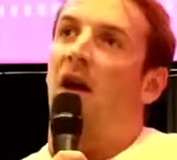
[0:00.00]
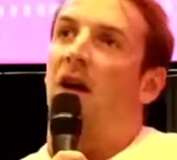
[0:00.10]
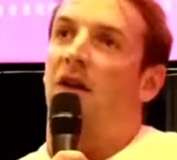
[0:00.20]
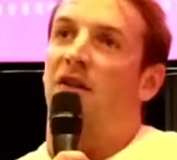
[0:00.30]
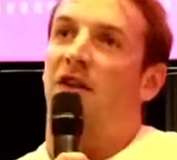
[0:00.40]

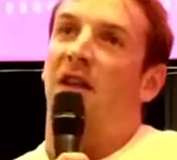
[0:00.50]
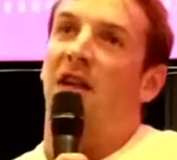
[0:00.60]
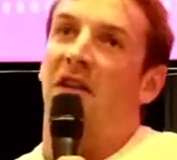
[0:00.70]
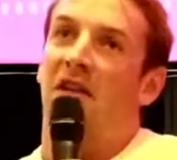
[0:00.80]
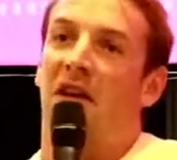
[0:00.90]
Chicken
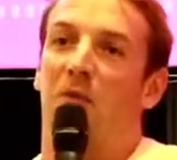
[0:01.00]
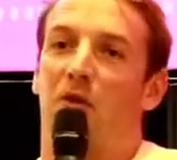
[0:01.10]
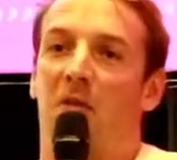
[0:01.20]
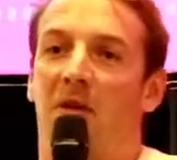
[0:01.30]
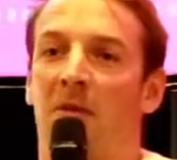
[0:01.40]
and the egg
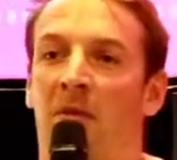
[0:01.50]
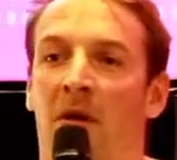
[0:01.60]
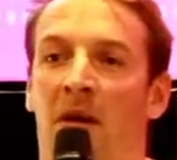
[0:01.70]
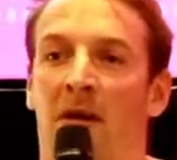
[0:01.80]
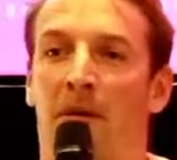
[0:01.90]
problem.
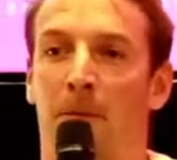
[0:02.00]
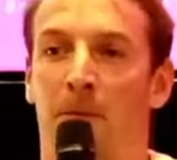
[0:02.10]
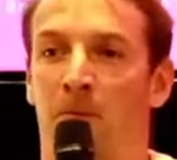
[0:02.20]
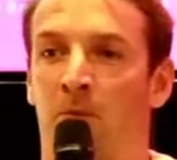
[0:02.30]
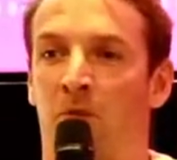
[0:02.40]

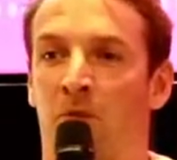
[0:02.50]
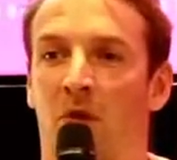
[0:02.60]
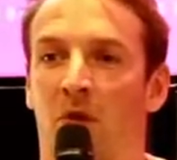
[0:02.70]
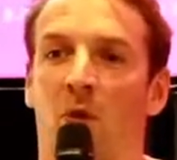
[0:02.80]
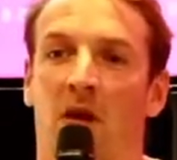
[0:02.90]

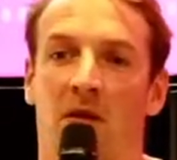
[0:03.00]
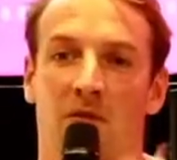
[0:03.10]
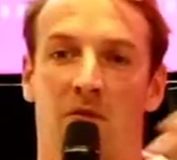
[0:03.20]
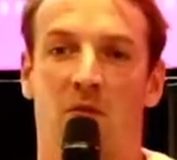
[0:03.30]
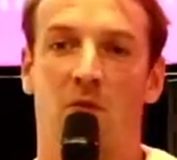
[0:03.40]
Well,
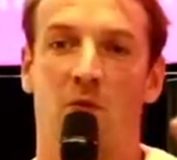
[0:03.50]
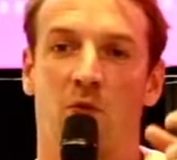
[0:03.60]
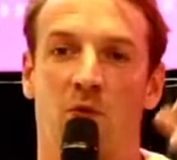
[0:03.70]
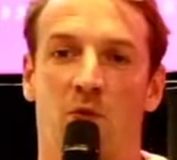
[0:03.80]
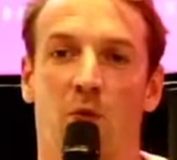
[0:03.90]

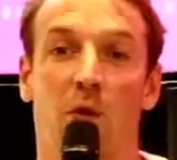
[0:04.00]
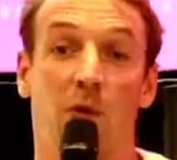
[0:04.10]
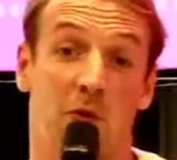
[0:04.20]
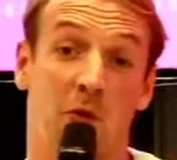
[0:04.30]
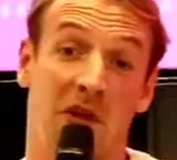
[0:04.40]
we were
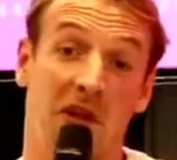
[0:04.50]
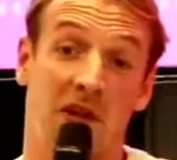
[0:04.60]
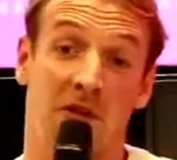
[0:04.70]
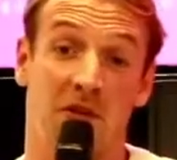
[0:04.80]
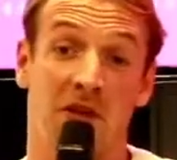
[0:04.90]
working at
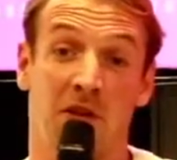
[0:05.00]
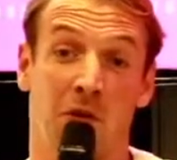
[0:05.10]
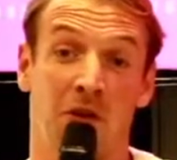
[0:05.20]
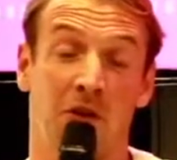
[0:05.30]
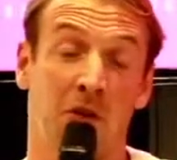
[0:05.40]
an
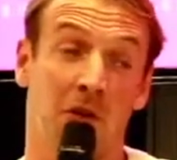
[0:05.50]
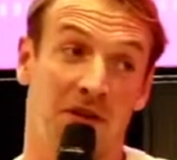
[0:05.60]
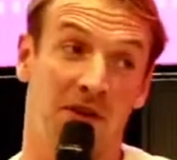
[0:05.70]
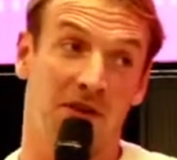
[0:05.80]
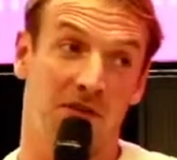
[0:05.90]
integrator called
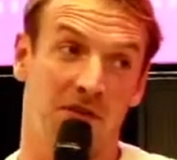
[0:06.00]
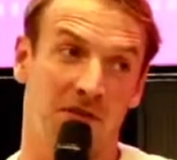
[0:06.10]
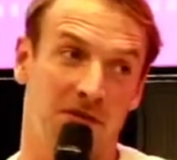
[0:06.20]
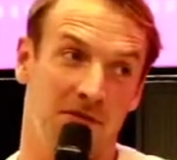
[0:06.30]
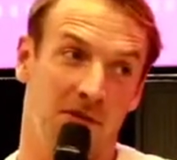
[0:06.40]
Netiven
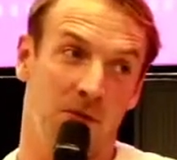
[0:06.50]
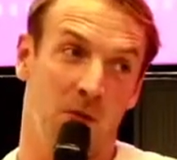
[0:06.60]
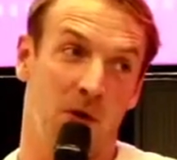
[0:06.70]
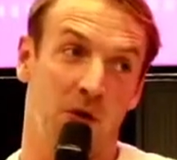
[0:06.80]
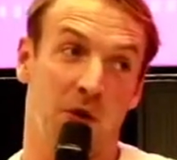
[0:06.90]

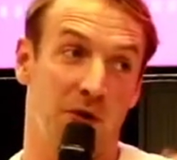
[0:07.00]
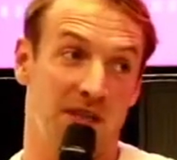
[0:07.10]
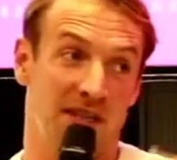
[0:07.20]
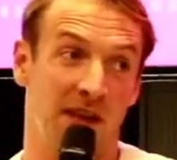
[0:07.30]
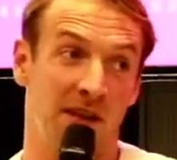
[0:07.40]
when we
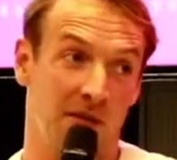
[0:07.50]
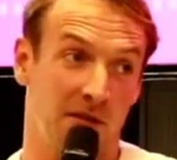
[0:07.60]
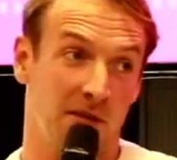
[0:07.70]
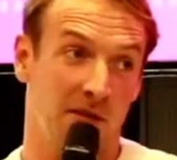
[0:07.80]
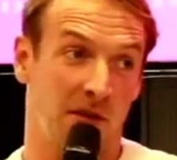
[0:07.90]
resigned,
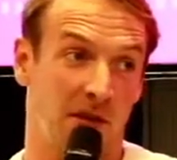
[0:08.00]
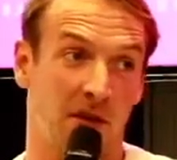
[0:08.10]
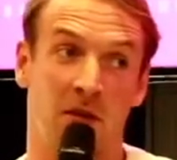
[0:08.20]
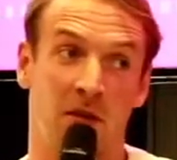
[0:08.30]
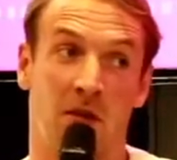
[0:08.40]
and
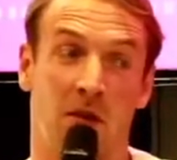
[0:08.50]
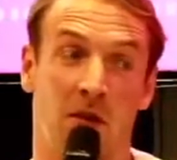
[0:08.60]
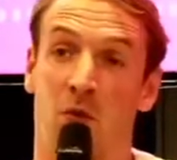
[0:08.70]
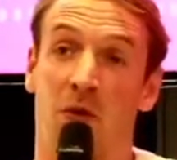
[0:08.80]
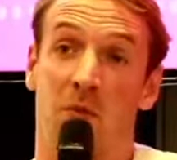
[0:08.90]

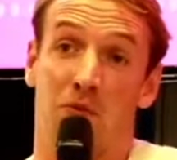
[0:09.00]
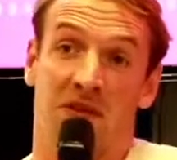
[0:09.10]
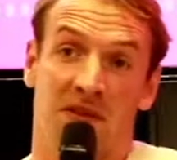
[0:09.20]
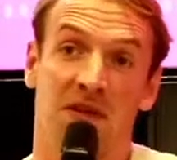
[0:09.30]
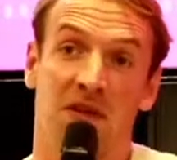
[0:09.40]
we
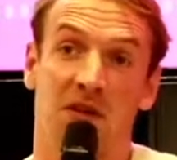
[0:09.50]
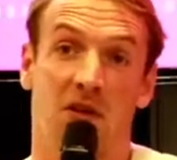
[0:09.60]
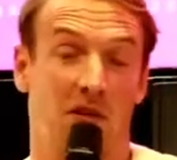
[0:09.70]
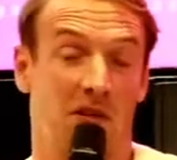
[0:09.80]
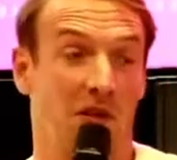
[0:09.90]
presented
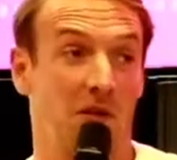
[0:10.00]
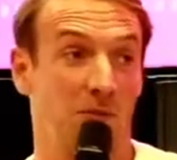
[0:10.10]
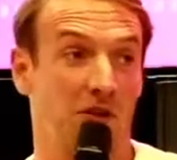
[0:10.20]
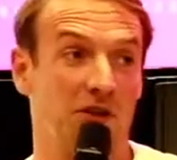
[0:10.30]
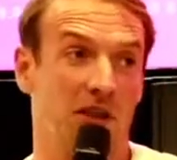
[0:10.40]
our
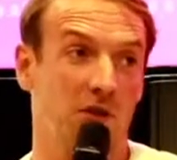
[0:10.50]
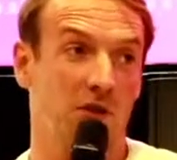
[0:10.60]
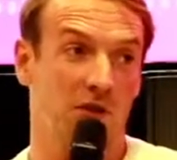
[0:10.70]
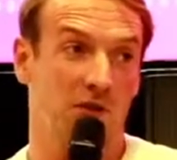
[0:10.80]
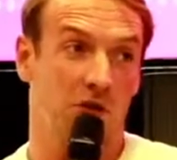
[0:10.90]
project
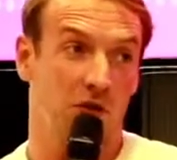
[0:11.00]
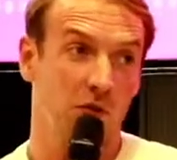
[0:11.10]
with Q.